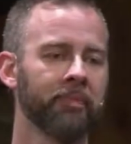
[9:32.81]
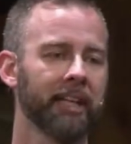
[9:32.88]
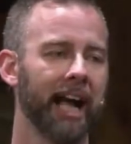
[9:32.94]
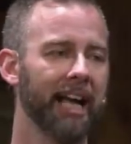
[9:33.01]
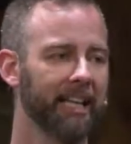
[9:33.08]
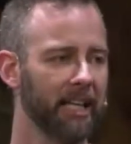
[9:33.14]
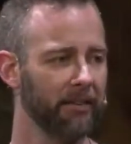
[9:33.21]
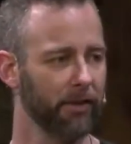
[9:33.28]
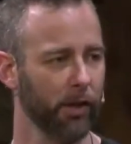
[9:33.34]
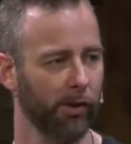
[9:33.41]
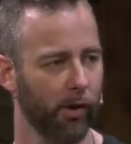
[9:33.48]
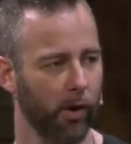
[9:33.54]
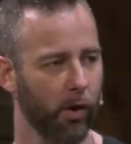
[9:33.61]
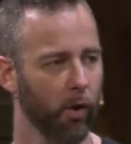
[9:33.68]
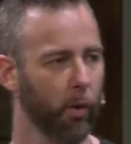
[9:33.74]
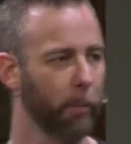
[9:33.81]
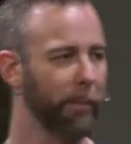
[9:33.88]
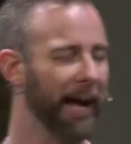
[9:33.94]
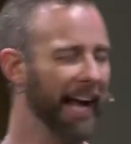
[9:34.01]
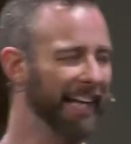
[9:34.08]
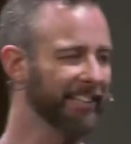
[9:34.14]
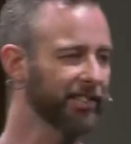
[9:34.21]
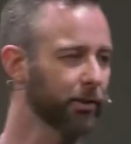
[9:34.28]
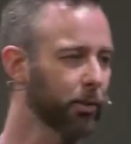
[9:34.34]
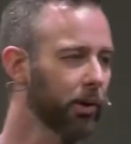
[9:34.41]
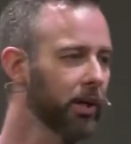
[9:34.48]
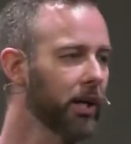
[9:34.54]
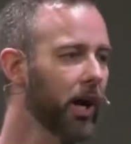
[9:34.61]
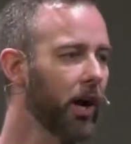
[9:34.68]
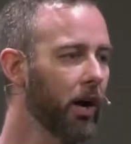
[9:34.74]
I give you a whole
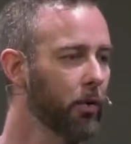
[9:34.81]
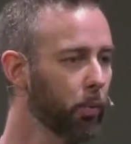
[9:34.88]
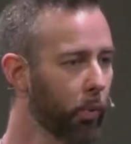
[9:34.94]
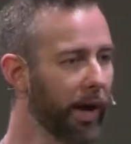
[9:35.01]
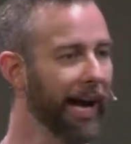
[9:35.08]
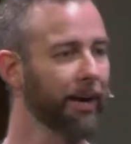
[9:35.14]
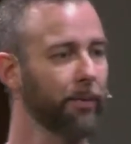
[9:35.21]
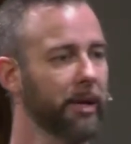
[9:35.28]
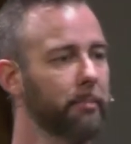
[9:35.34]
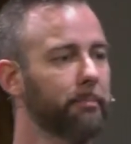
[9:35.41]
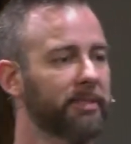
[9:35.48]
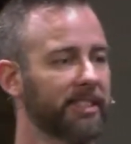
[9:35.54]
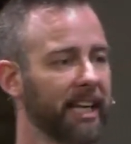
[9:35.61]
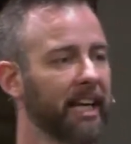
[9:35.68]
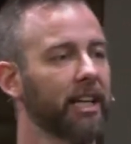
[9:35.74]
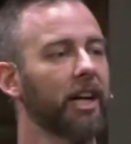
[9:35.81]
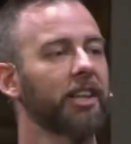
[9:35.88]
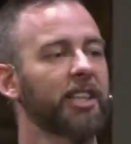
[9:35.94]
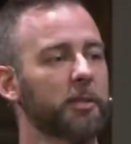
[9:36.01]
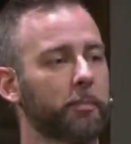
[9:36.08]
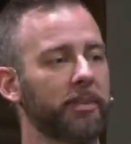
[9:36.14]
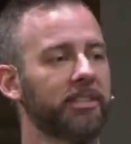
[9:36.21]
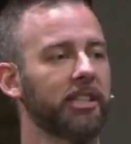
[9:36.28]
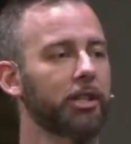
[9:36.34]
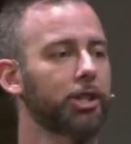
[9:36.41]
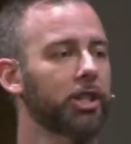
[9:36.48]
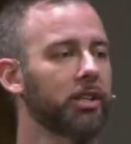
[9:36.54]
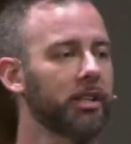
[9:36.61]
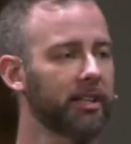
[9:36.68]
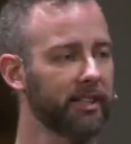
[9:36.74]
backstory on why we stand on this
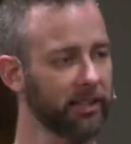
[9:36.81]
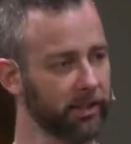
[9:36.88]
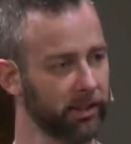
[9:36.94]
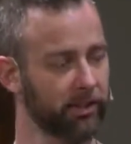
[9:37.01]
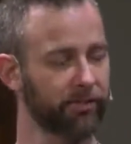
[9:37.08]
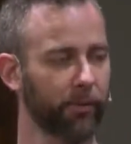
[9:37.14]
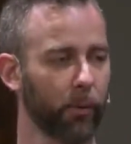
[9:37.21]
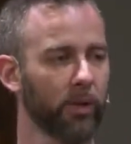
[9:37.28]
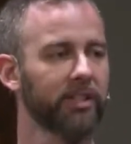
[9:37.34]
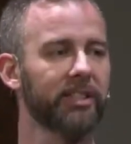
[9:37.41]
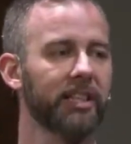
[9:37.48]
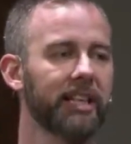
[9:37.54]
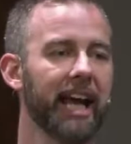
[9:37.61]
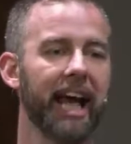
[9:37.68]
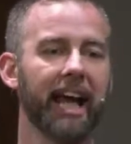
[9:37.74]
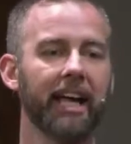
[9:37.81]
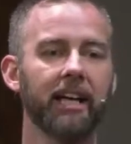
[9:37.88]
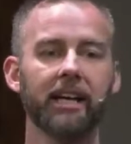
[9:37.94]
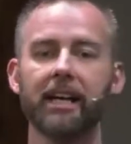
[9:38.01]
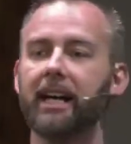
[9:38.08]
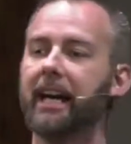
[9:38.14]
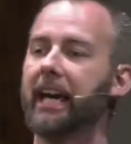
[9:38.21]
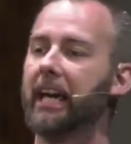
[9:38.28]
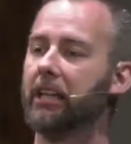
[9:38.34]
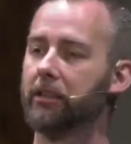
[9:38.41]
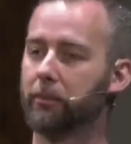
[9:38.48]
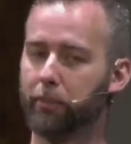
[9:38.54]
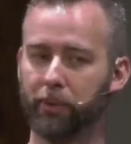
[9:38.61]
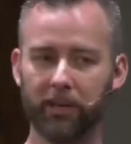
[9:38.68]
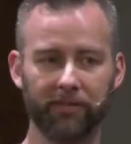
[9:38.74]
position that this is for today in
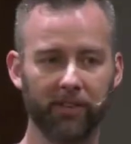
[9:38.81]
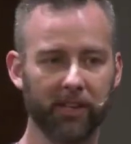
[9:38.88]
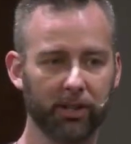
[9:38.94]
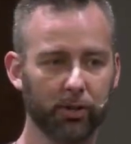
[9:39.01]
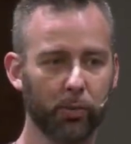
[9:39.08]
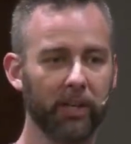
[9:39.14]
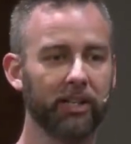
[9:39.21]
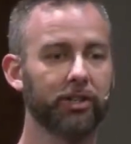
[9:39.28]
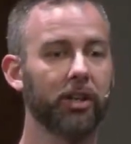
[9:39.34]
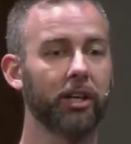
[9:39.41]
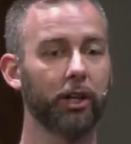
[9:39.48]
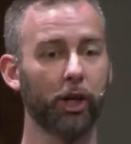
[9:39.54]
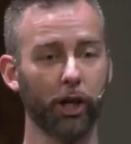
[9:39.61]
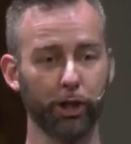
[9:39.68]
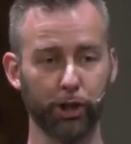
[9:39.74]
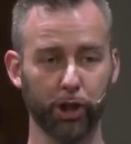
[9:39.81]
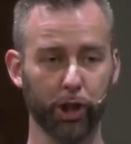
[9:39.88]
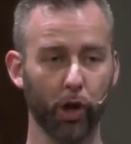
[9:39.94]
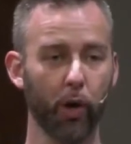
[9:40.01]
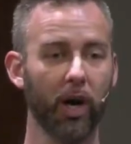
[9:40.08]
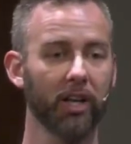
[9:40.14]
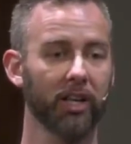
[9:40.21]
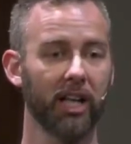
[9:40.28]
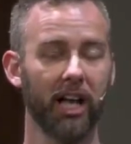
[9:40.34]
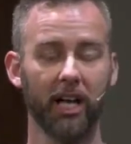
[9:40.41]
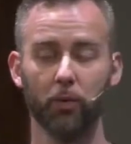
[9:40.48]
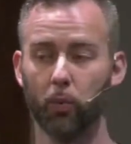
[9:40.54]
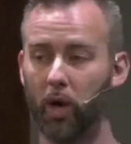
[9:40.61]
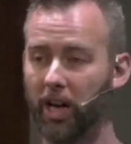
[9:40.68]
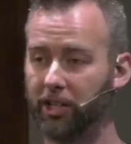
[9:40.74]
the previous week. So I encourage you to go
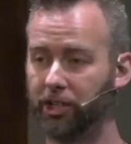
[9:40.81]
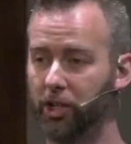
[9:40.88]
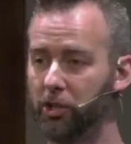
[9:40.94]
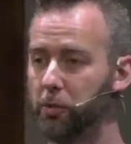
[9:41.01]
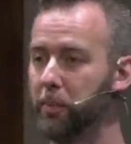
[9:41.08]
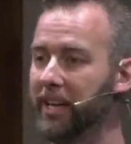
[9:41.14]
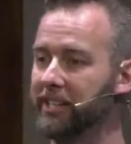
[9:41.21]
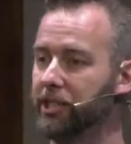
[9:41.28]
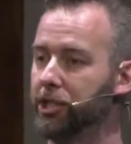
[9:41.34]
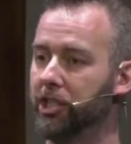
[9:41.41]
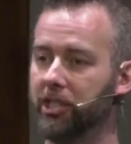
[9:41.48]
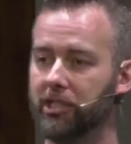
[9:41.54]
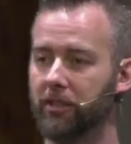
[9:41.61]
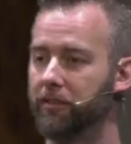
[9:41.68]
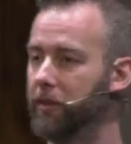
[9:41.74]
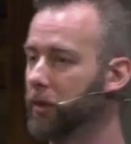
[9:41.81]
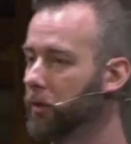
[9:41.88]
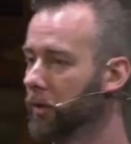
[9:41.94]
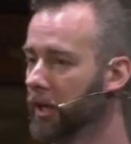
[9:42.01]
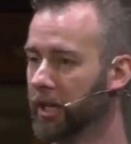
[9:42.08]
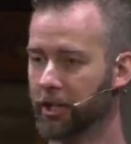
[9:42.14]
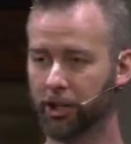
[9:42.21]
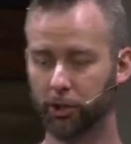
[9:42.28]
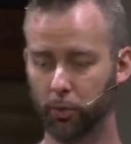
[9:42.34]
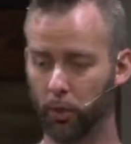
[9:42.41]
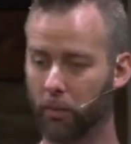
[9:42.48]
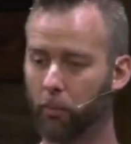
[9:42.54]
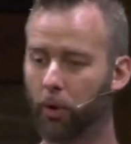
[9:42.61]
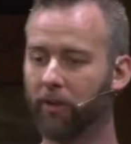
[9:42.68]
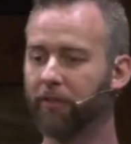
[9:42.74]
online, watch those messages. If you just
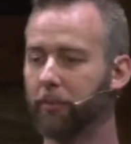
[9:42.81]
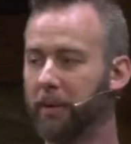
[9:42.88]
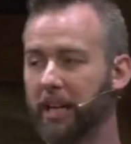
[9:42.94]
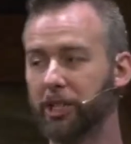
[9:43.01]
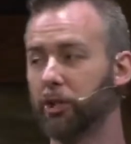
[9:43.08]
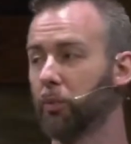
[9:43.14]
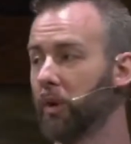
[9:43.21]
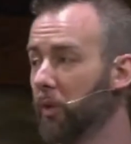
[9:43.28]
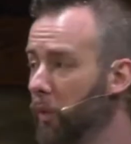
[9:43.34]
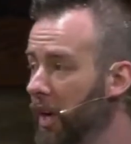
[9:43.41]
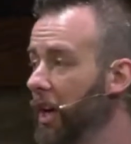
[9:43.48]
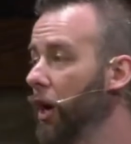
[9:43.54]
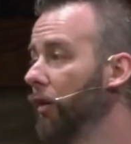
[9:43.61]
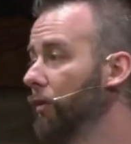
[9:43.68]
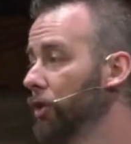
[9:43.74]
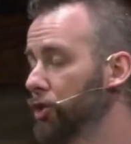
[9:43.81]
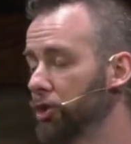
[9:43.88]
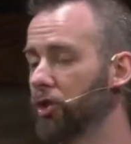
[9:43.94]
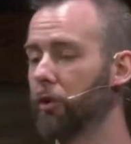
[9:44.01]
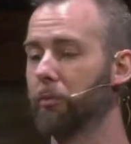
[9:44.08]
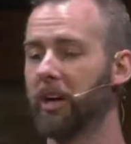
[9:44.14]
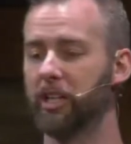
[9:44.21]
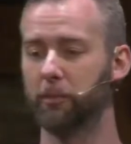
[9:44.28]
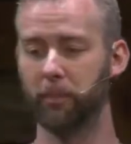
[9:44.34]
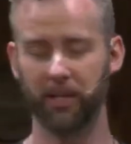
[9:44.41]
want more information, we went over so much.